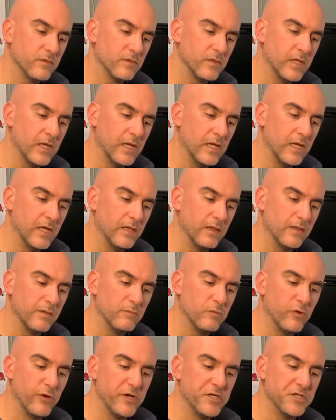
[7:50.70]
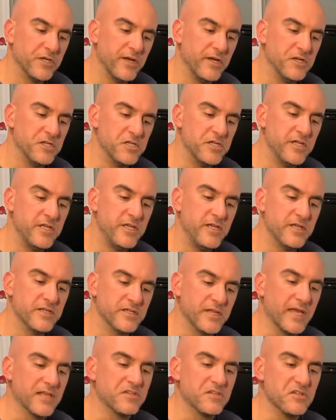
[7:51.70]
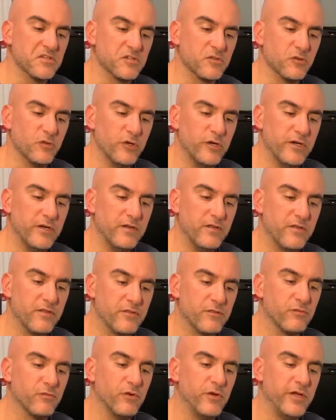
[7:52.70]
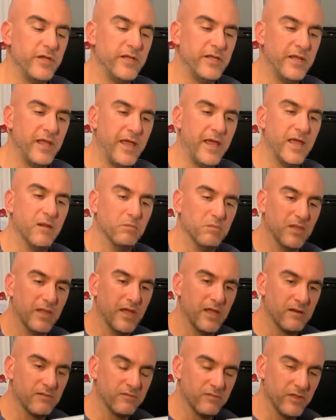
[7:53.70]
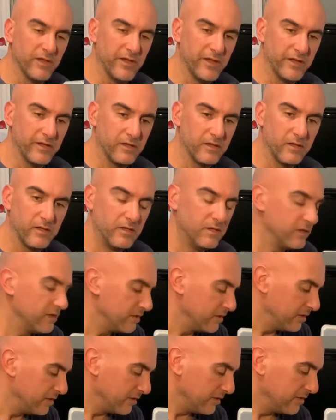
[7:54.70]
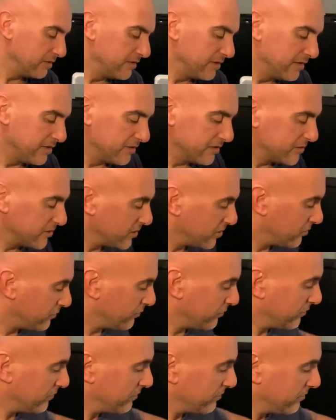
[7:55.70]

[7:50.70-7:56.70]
Liberation HD, Assassin's Creed 3, and Black Flag. So